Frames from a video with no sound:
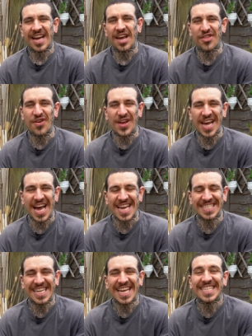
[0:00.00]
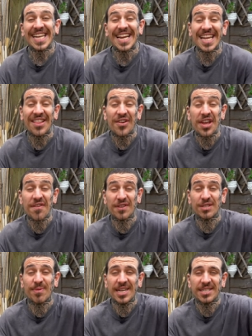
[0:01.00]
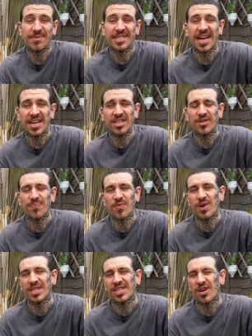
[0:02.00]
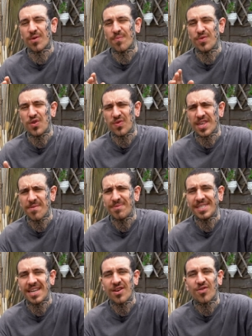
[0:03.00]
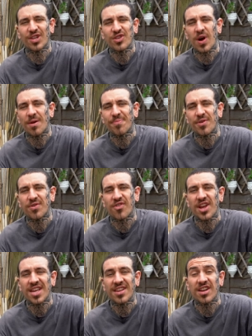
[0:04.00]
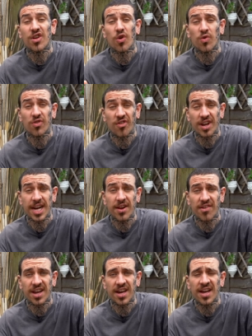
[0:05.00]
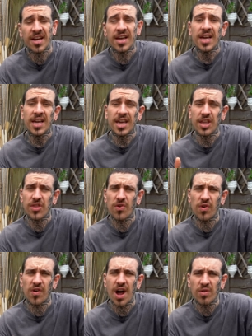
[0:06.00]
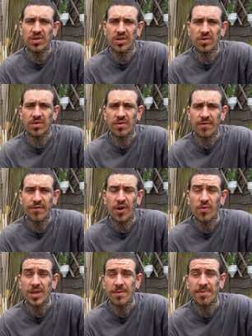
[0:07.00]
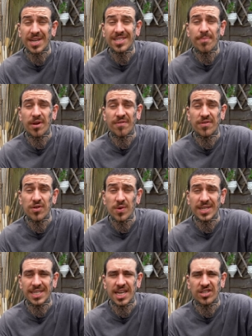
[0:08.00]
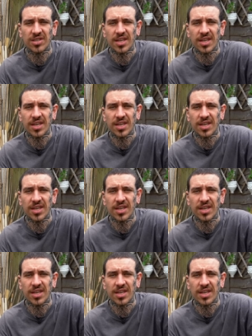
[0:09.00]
How are you doing, guys? It's Alessandro here from Spicy Moustache with some new tips in order to help you creating your own green area, indoor or outdoor, following the principle of do as nature